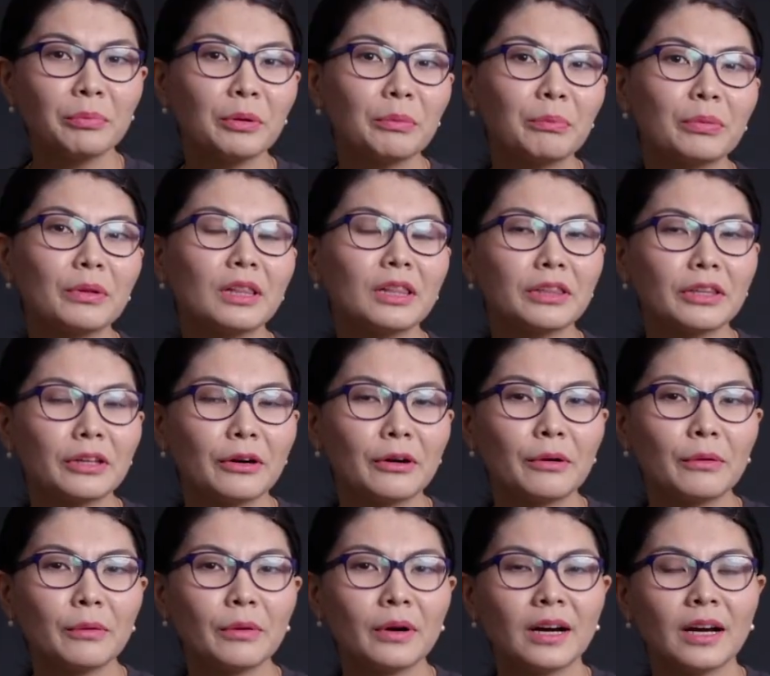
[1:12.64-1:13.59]
people
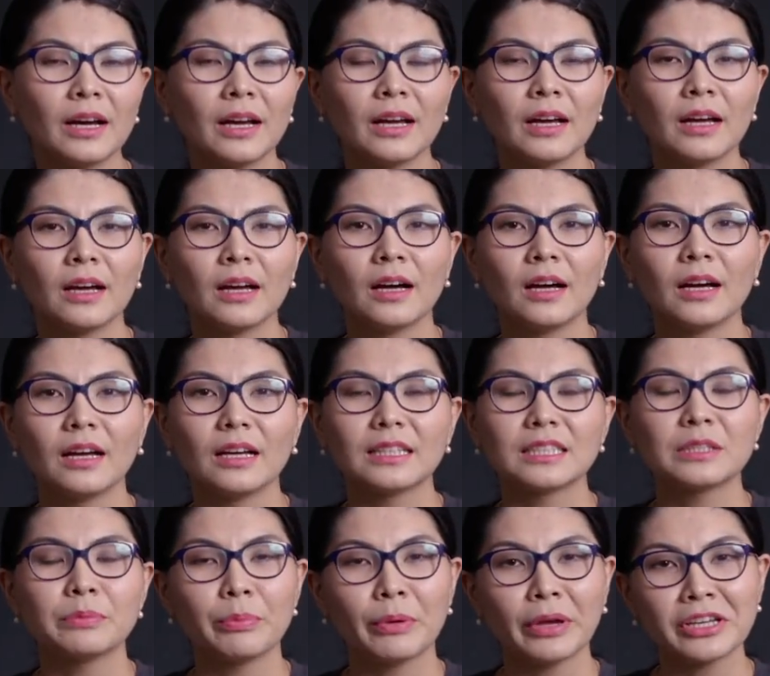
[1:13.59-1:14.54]
know,
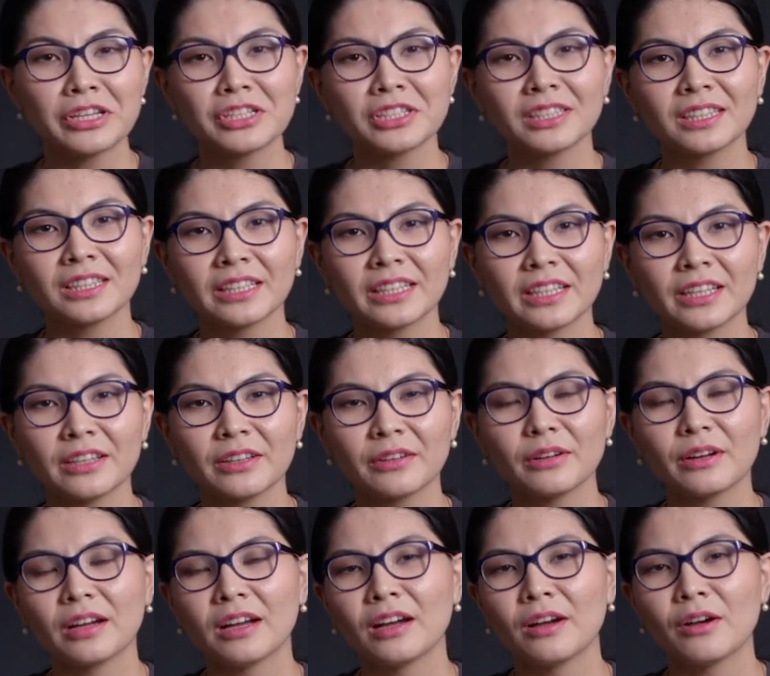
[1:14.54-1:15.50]
especially
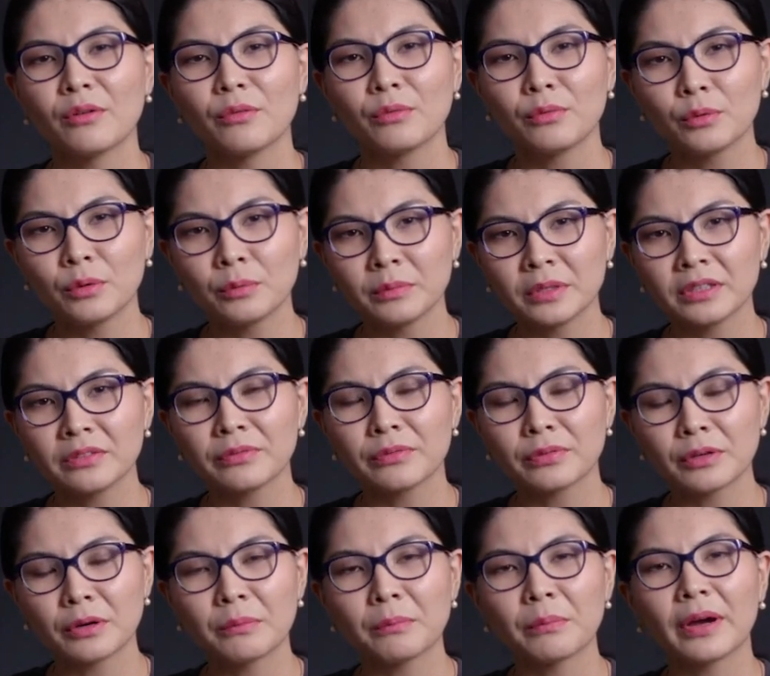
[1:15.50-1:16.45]
women
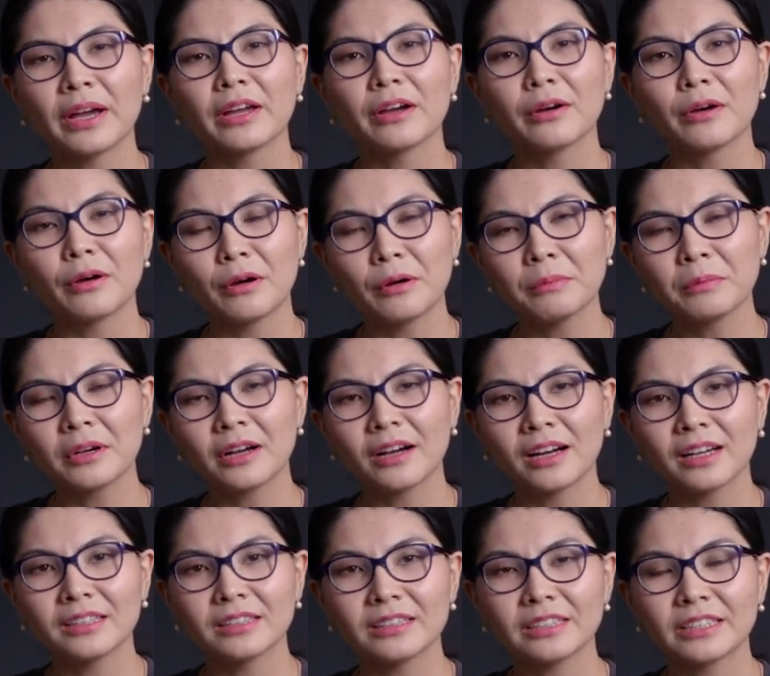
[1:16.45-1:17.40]
from my home
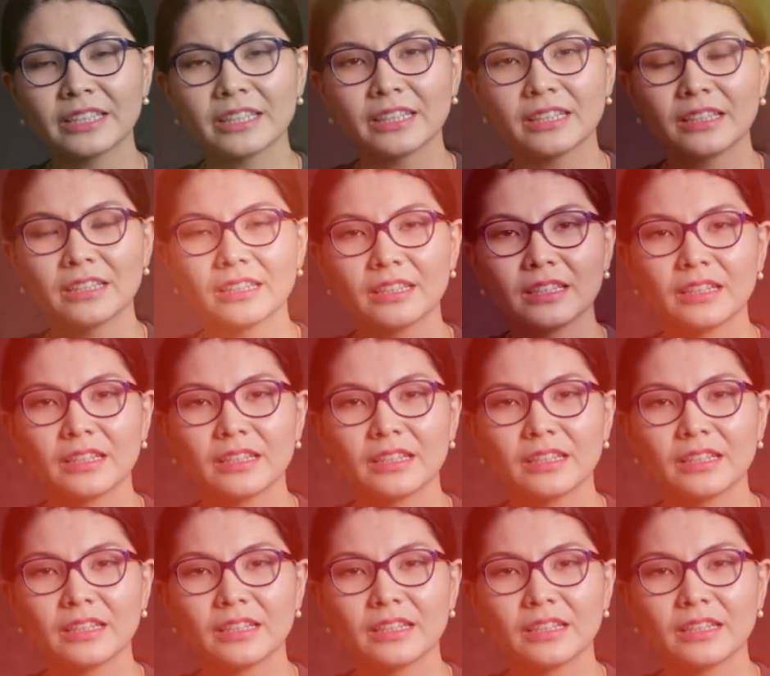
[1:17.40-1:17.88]
country,